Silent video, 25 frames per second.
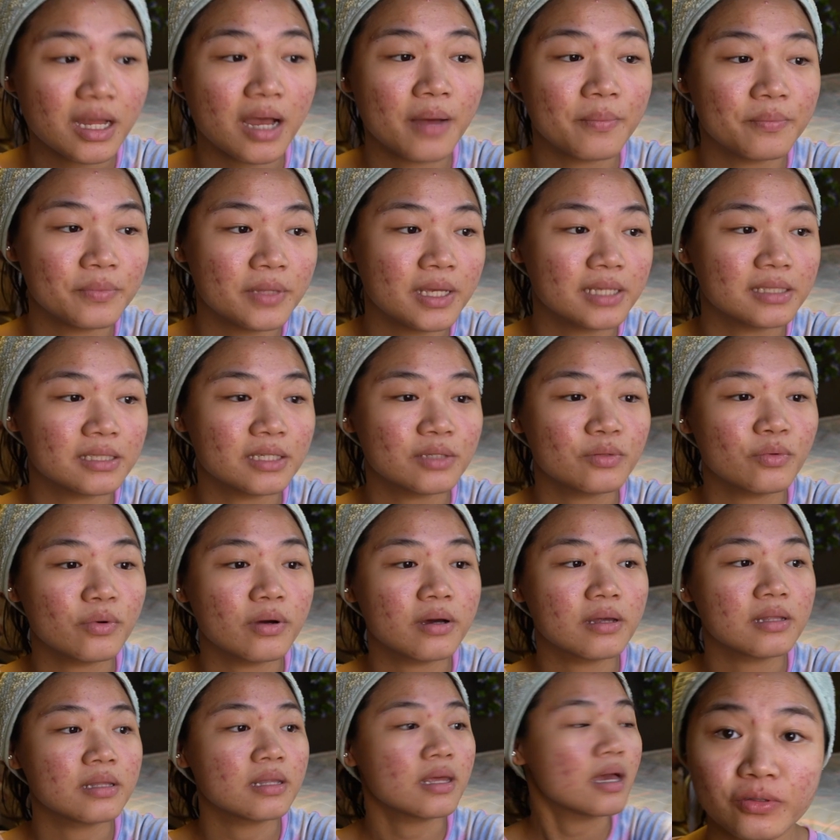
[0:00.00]
updated
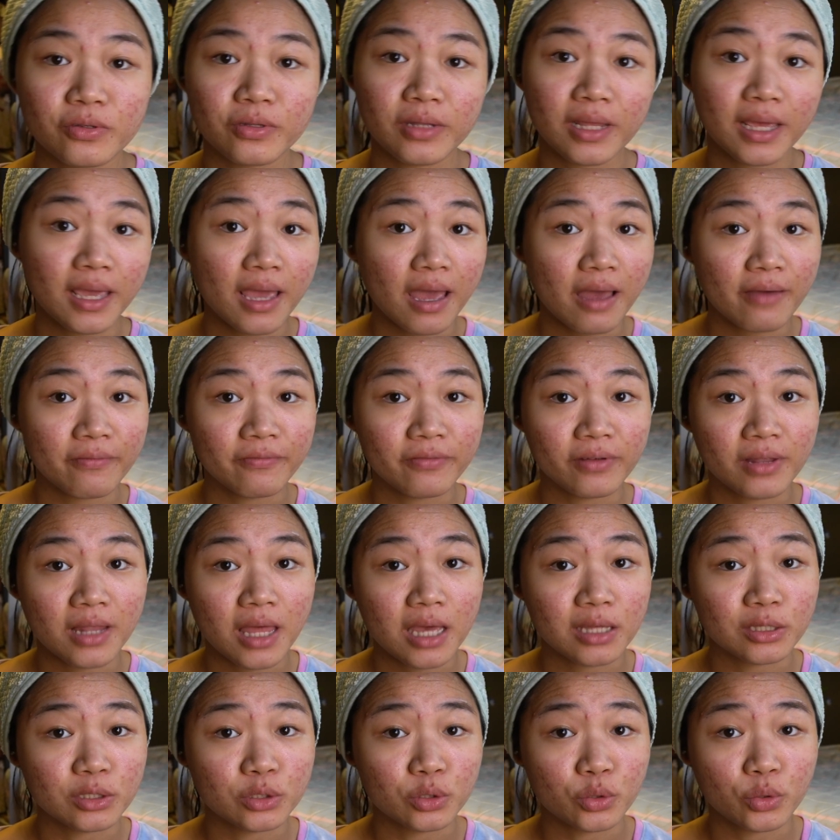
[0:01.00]
one. Today I feel
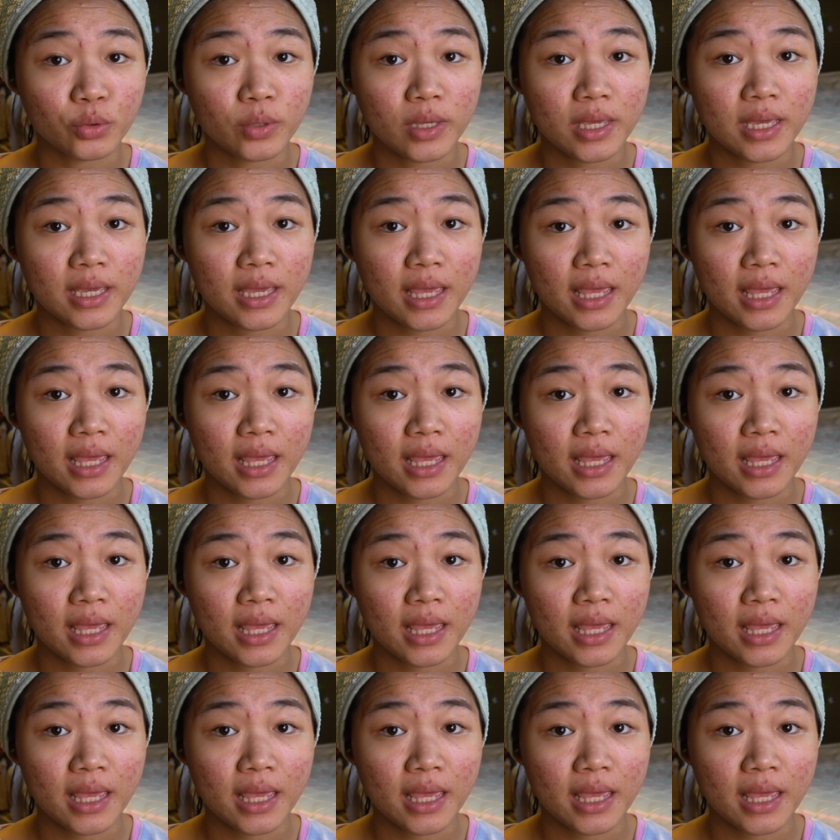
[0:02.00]
like doing